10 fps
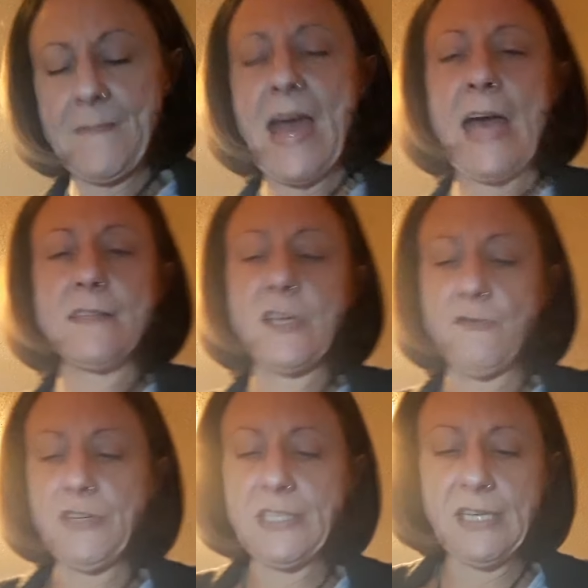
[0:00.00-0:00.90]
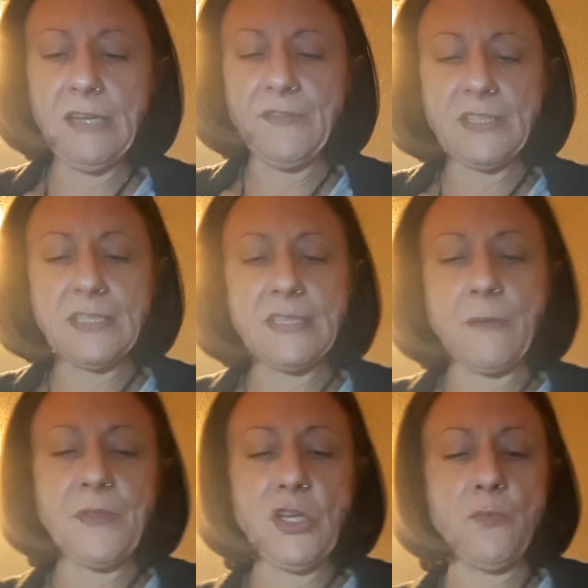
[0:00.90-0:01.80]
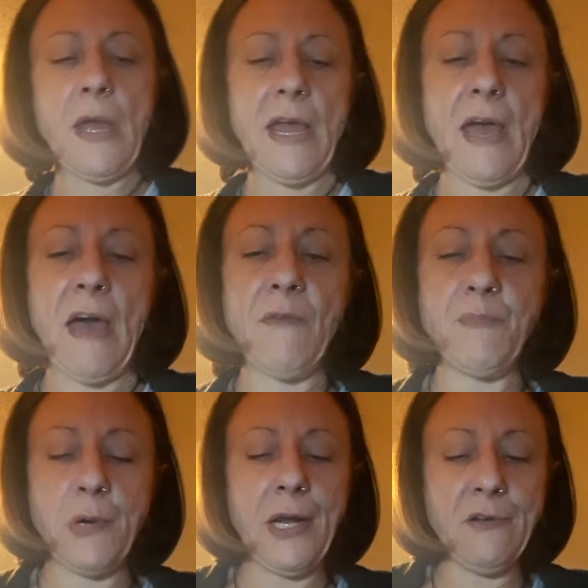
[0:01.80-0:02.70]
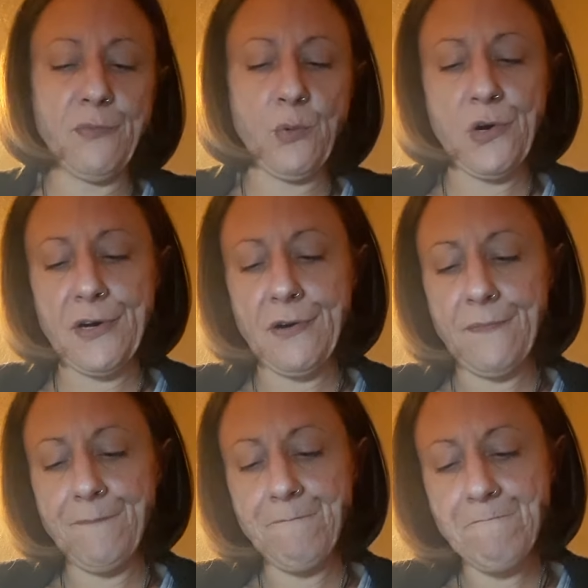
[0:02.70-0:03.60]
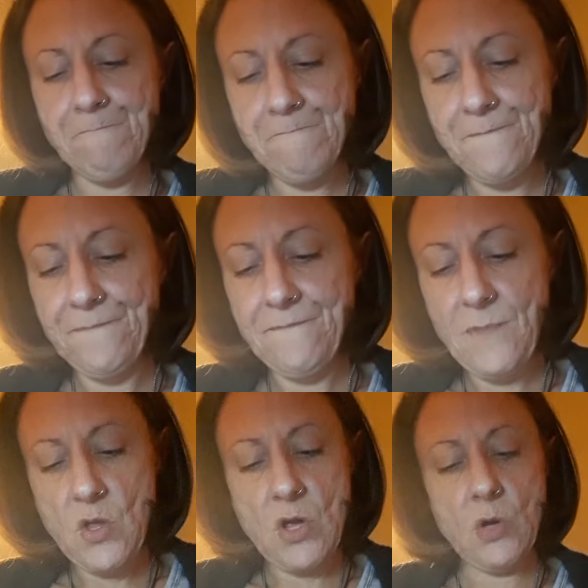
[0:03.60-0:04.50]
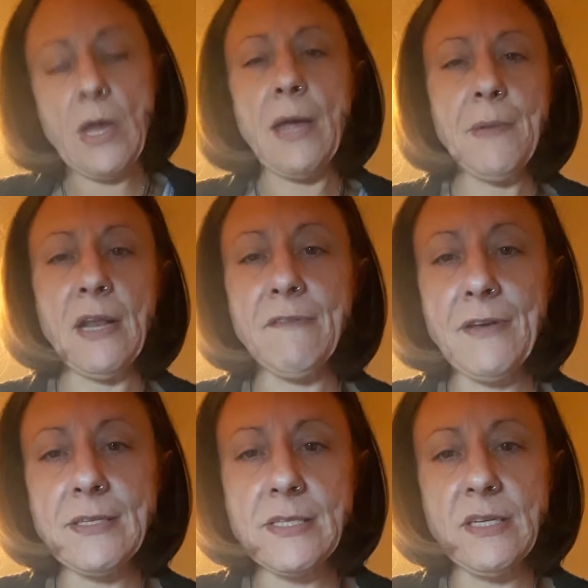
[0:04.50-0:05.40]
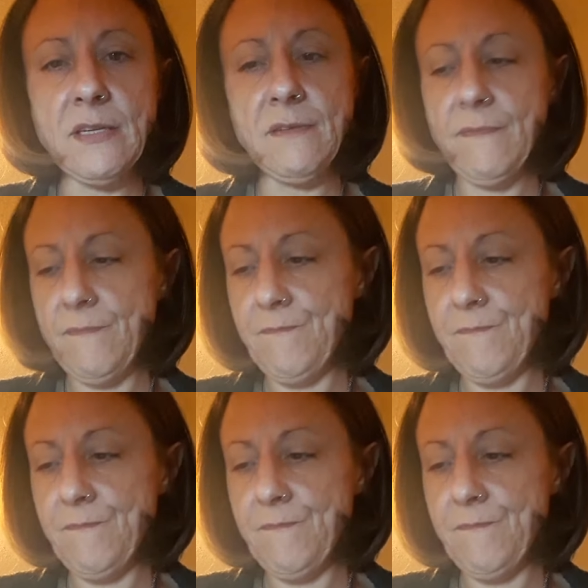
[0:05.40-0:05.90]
Ask and receive. This is something you may have prayed for, okay, manifested.